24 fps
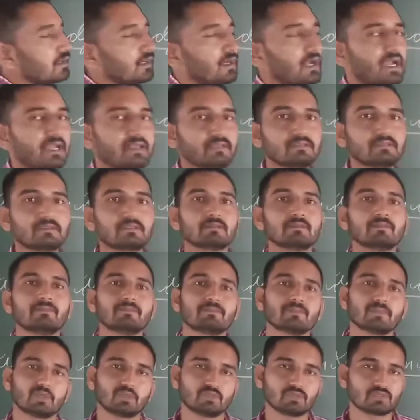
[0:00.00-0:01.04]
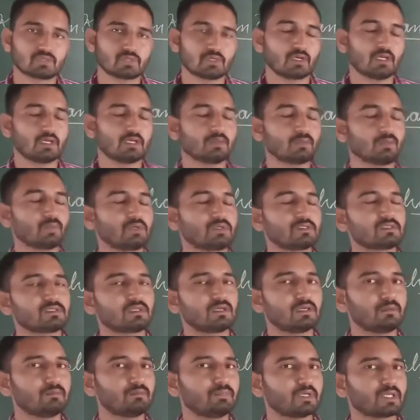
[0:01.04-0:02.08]
Guys, Kushan was
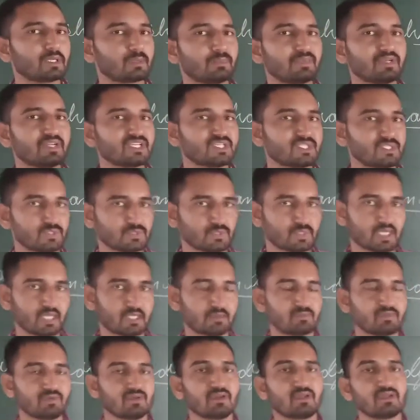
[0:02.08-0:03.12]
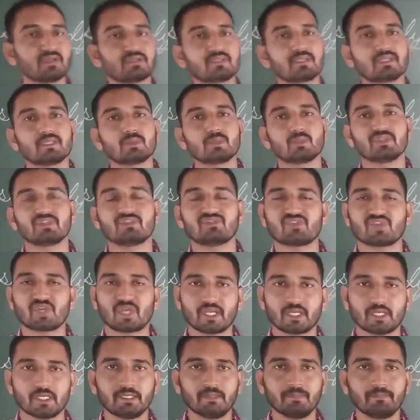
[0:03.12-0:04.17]
a barbaric tribe related with
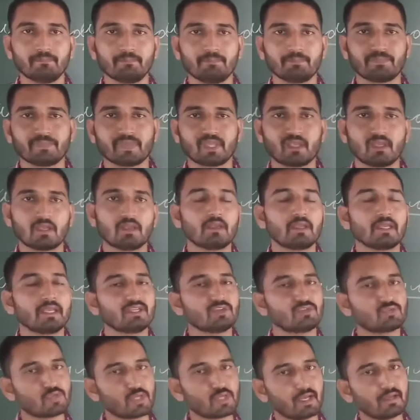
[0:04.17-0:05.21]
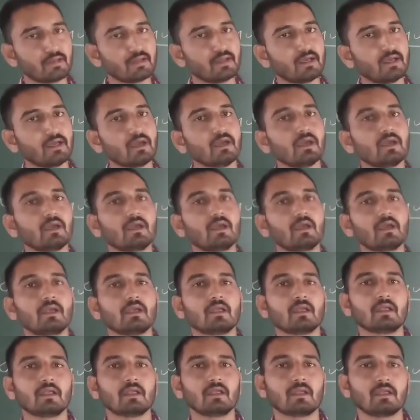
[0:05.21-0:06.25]
China. In China,
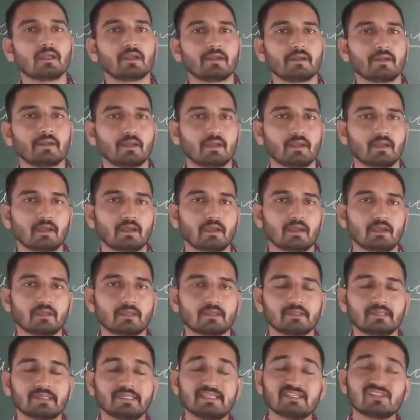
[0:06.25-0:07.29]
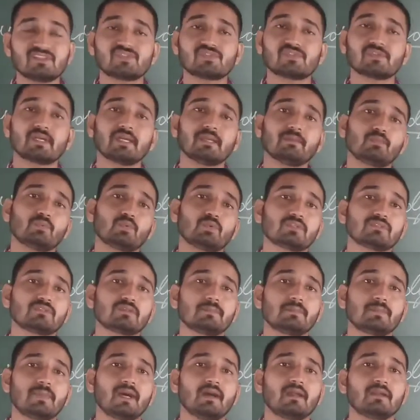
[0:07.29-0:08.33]
this tribe was
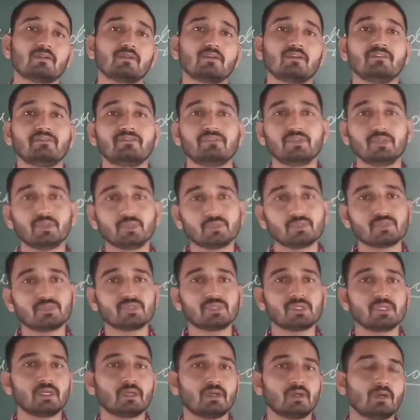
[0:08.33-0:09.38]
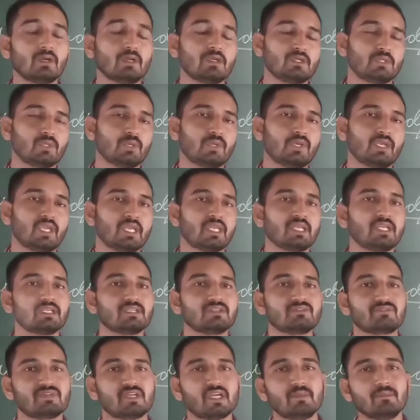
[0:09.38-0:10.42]
a part of Yuezhi or
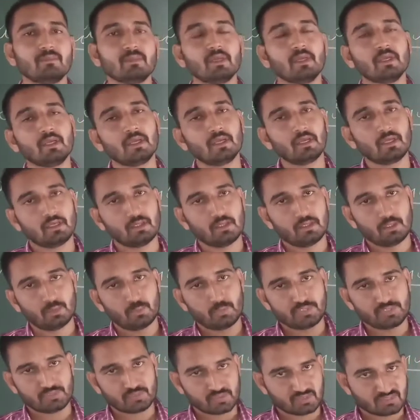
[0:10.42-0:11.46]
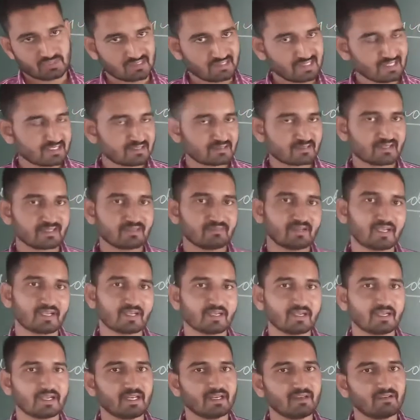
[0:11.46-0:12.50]
Tocharian tribe, which was later
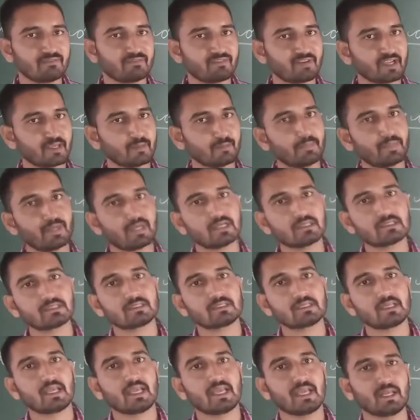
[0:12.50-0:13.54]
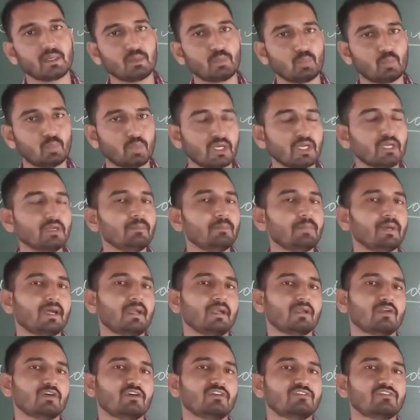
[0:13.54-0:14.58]
divided in 5 parts, and one part